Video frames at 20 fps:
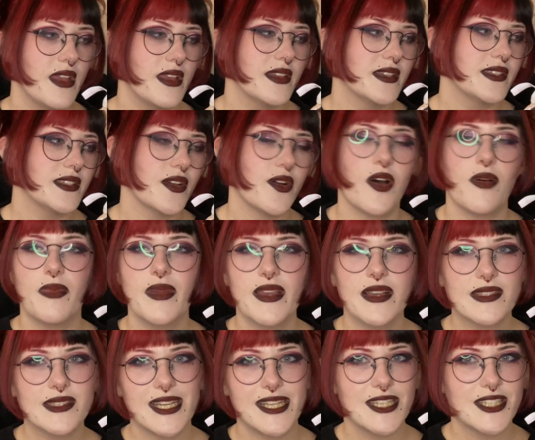So I'll be
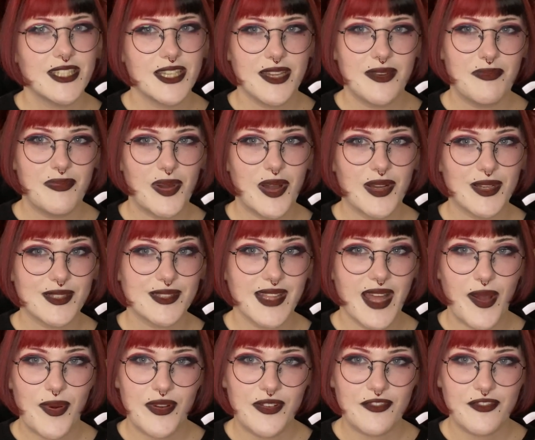excited to unbox
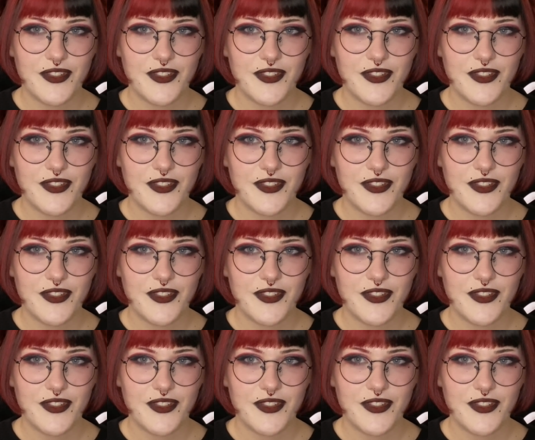that one